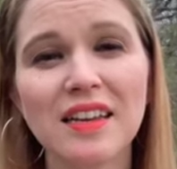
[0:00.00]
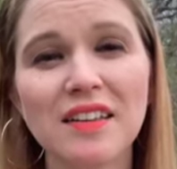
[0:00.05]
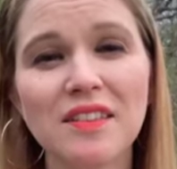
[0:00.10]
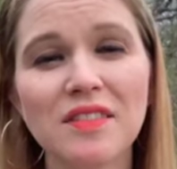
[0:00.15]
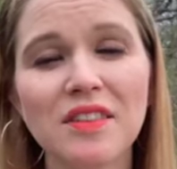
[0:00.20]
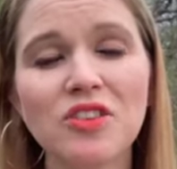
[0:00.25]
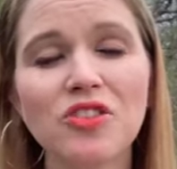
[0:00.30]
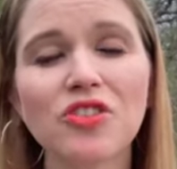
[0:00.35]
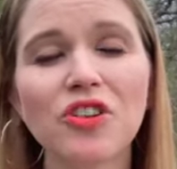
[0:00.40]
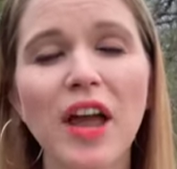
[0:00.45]

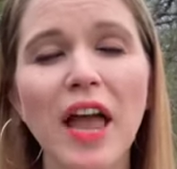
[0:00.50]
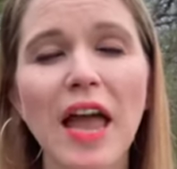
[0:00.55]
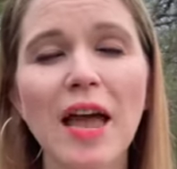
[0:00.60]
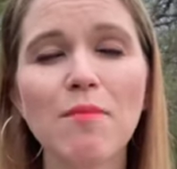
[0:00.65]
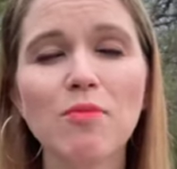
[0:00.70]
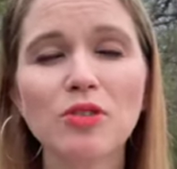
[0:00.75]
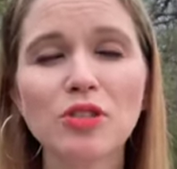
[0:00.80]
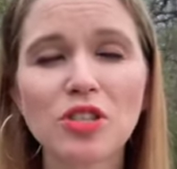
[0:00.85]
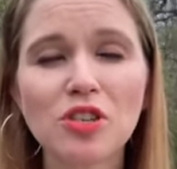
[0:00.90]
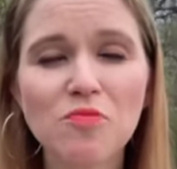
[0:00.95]
then you're
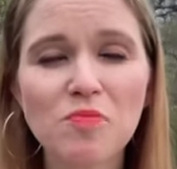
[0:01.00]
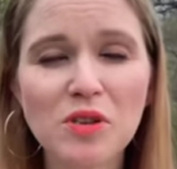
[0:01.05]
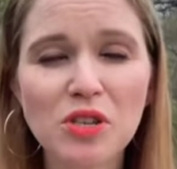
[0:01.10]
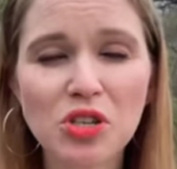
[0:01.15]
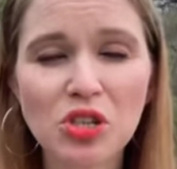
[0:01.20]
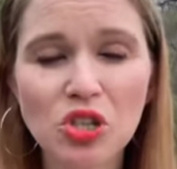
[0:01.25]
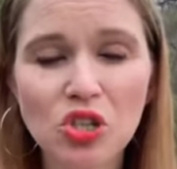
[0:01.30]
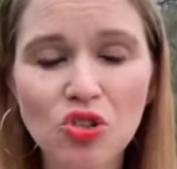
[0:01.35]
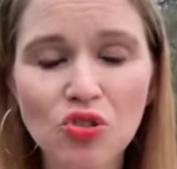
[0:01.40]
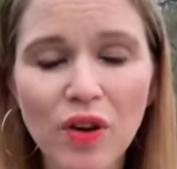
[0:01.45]
able to be
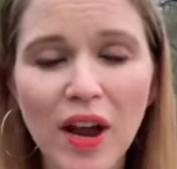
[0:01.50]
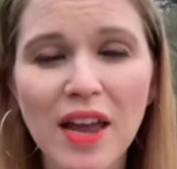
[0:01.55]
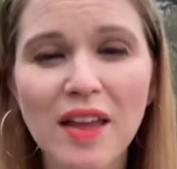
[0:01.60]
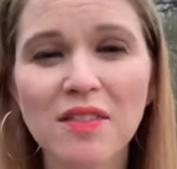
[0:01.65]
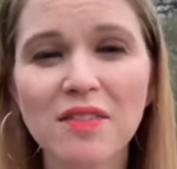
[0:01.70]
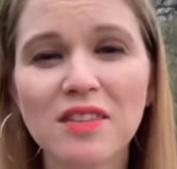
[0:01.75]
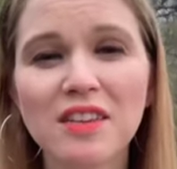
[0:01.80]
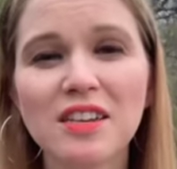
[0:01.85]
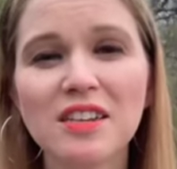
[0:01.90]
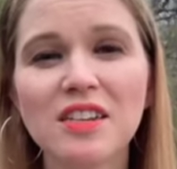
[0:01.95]

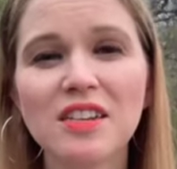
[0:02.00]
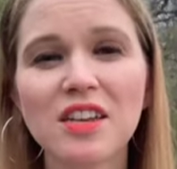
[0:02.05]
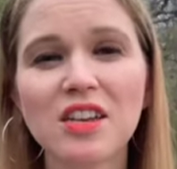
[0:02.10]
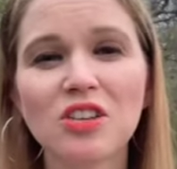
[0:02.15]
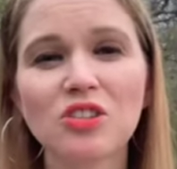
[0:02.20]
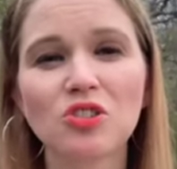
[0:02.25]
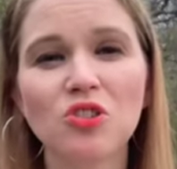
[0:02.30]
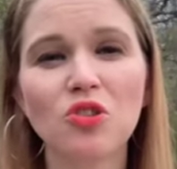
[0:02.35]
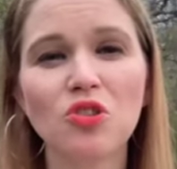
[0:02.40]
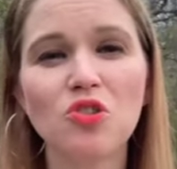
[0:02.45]
strengthened
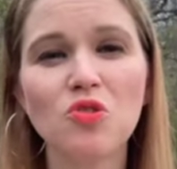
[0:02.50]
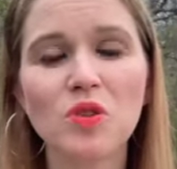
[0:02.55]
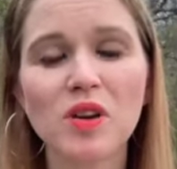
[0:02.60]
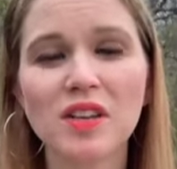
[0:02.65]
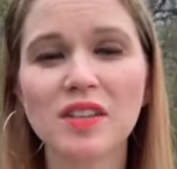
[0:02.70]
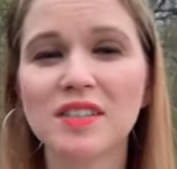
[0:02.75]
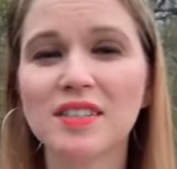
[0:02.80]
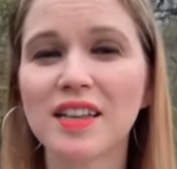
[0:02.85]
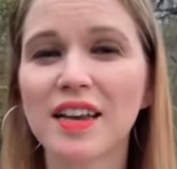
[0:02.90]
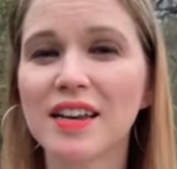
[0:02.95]
so you
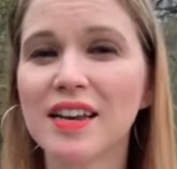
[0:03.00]
can say,